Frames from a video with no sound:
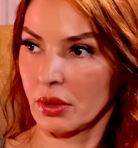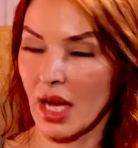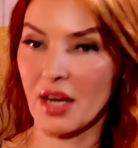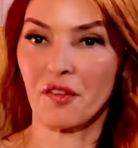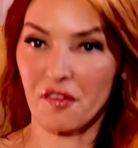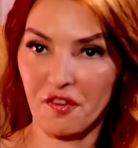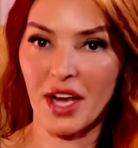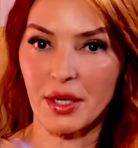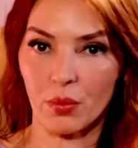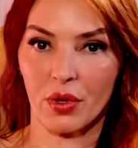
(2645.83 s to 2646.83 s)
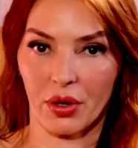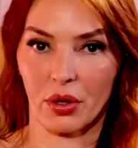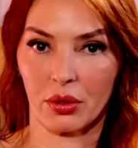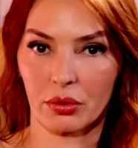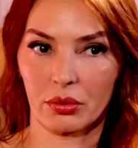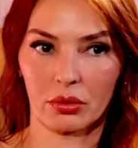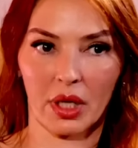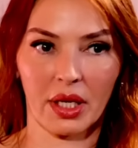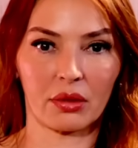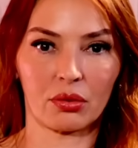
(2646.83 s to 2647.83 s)
I had a fight with her.
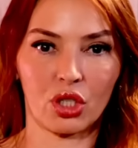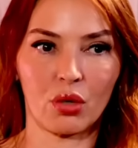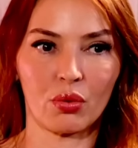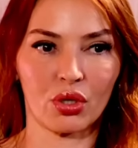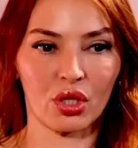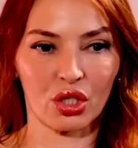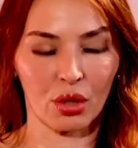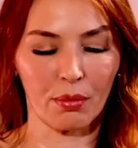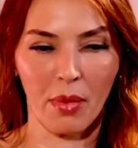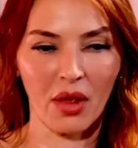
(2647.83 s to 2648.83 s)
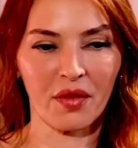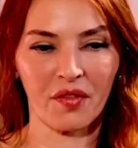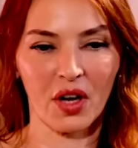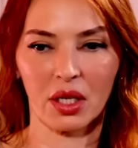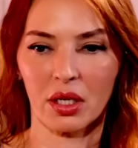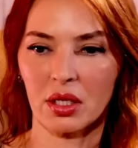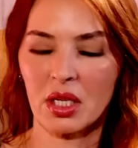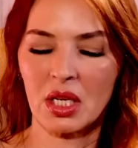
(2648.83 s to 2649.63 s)
Like, she was such a motherfucker.